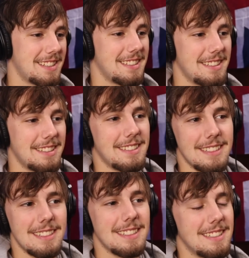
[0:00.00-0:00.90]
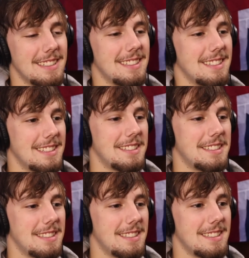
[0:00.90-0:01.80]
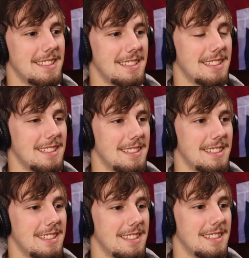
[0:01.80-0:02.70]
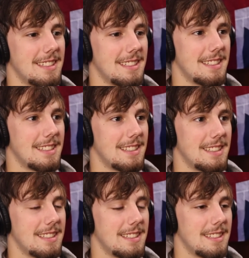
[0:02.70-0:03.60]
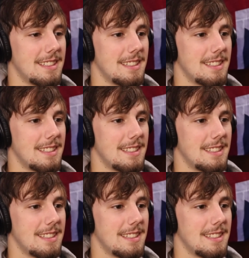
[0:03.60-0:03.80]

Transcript: [no speech]